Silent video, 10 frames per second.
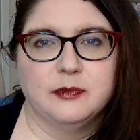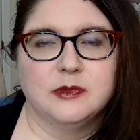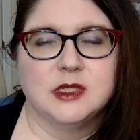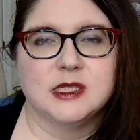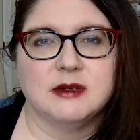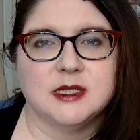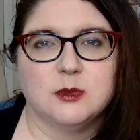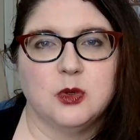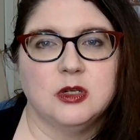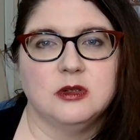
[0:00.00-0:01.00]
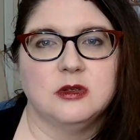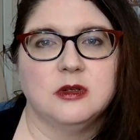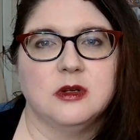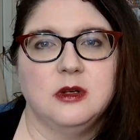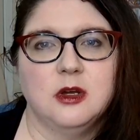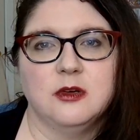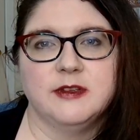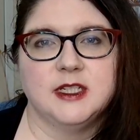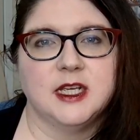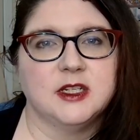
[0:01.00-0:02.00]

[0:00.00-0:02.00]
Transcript: So it's one long video,